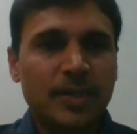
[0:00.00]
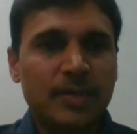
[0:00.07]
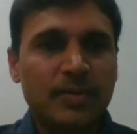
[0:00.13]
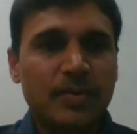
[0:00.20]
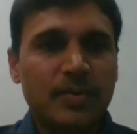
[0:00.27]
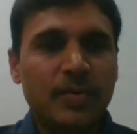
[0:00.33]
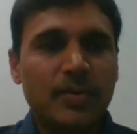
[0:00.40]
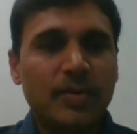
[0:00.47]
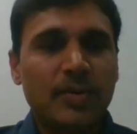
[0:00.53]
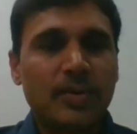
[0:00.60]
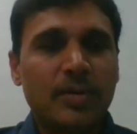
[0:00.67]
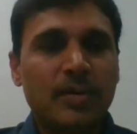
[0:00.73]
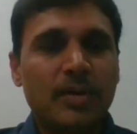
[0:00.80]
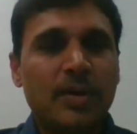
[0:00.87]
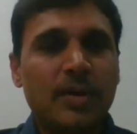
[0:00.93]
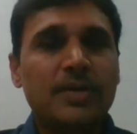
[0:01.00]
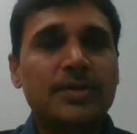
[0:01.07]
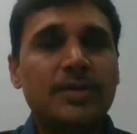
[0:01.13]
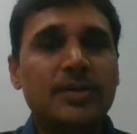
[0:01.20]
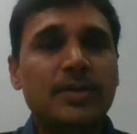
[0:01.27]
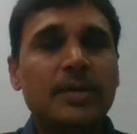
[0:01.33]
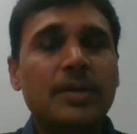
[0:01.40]
So a
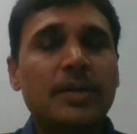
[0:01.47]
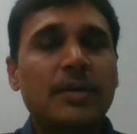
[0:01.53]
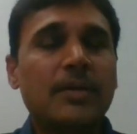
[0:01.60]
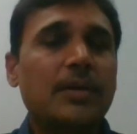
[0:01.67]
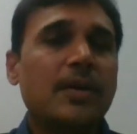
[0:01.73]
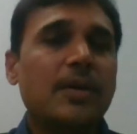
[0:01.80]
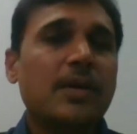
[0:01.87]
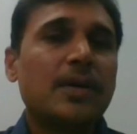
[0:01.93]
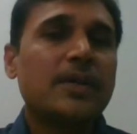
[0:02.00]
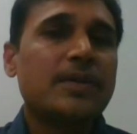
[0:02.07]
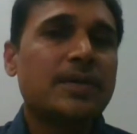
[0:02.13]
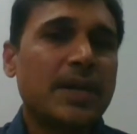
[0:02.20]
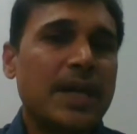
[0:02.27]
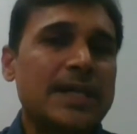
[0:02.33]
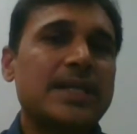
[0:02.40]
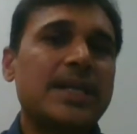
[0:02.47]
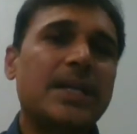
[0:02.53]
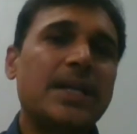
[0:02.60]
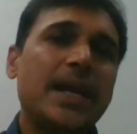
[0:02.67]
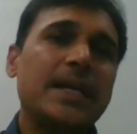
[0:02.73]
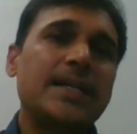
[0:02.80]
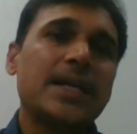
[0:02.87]

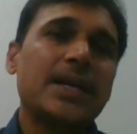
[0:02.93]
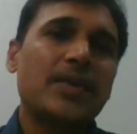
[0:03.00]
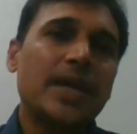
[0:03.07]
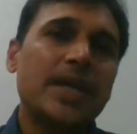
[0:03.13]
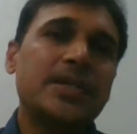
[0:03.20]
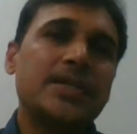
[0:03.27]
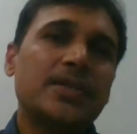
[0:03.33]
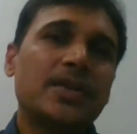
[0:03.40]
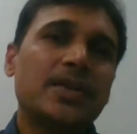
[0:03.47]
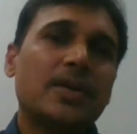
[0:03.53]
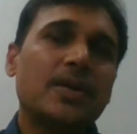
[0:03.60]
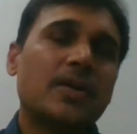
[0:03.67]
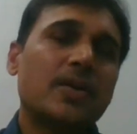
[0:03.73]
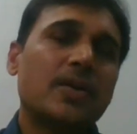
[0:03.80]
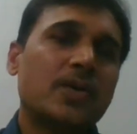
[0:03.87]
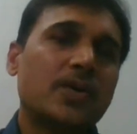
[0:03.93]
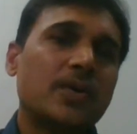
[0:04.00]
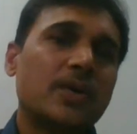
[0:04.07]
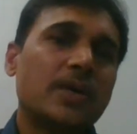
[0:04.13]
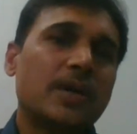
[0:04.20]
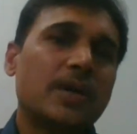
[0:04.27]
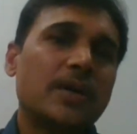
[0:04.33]
translator has always
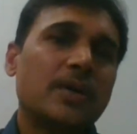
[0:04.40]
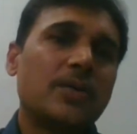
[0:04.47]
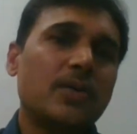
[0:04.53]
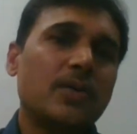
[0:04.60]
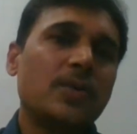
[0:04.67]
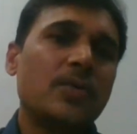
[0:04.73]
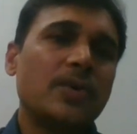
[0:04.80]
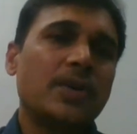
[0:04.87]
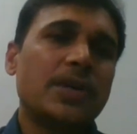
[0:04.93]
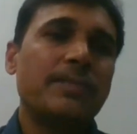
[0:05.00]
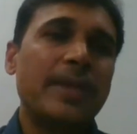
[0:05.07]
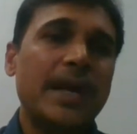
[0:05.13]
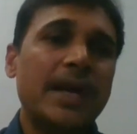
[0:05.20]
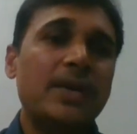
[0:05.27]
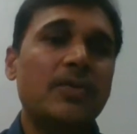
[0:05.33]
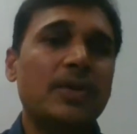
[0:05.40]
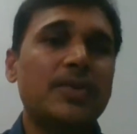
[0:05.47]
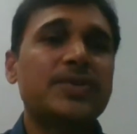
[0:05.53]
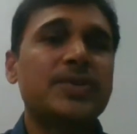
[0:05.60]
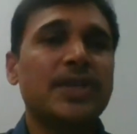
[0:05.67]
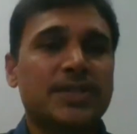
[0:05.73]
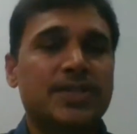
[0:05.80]
to remain
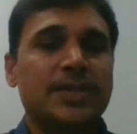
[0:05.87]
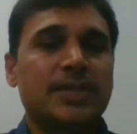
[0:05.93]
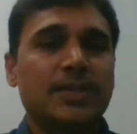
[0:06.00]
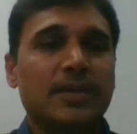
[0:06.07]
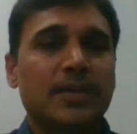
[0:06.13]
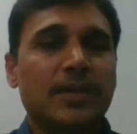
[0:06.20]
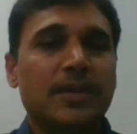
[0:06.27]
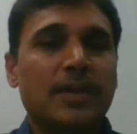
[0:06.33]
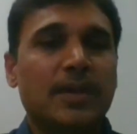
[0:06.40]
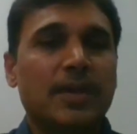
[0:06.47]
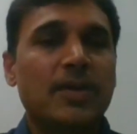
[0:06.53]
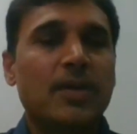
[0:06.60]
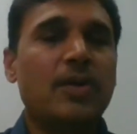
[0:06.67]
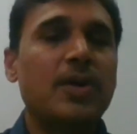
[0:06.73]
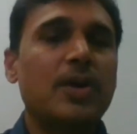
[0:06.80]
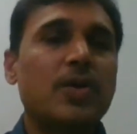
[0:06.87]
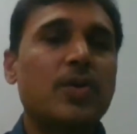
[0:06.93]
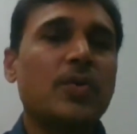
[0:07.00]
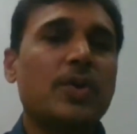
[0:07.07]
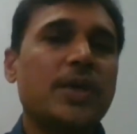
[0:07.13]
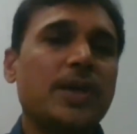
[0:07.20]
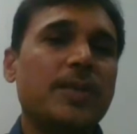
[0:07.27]
conscious in order
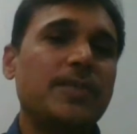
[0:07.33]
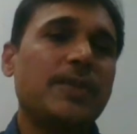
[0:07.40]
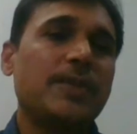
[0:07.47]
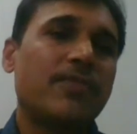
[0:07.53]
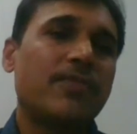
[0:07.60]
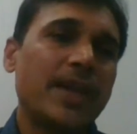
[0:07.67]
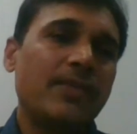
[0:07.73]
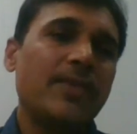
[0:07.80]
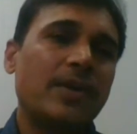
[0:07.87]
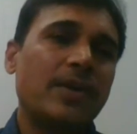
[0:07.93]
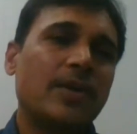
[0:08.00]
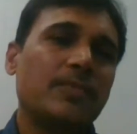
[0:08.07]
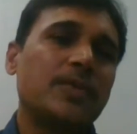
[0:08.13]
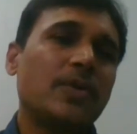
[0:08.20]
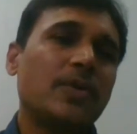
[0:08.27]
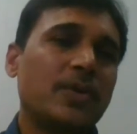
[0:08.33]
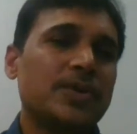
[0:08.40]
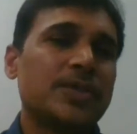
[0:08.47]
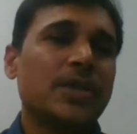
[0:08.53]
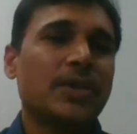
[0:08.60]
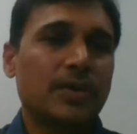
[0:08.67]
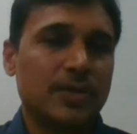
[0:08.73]
to keep the flavor of the
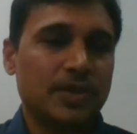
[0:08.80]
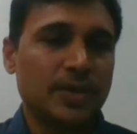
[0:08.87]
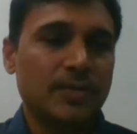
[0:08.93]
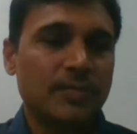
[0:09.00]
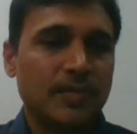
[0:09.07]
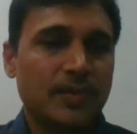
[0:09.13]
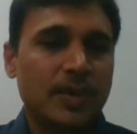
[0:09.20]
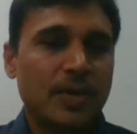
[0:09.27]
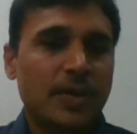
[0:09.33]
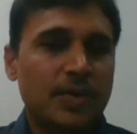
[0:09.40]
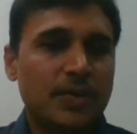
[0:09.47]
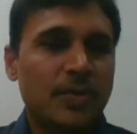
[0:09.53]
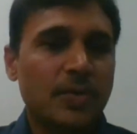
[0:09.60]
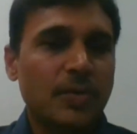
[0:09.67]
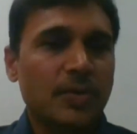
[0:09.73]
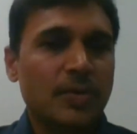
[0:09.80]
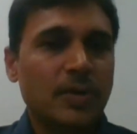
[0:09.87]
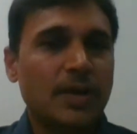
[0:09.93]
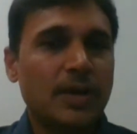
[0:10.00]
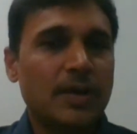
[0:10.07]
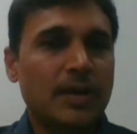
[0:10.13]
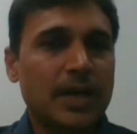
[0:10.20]
original author. So
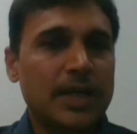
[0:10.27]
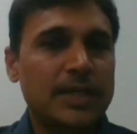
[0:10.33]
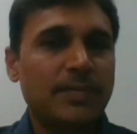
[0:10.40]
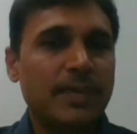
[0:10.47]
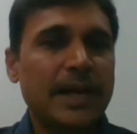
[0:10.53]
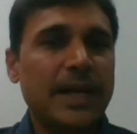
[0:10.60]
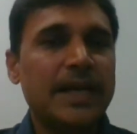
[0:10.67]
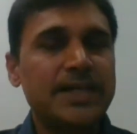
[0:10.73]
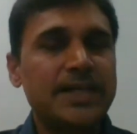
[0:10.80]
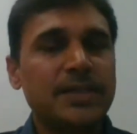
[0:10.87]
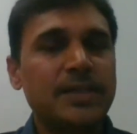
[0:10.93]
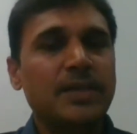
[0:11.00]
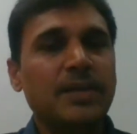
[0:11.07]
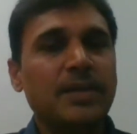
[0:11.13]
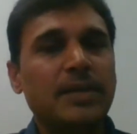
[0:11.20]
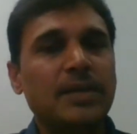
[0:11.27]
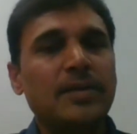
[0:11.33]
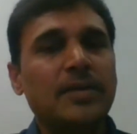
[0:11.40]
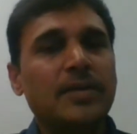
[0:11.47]
as far as I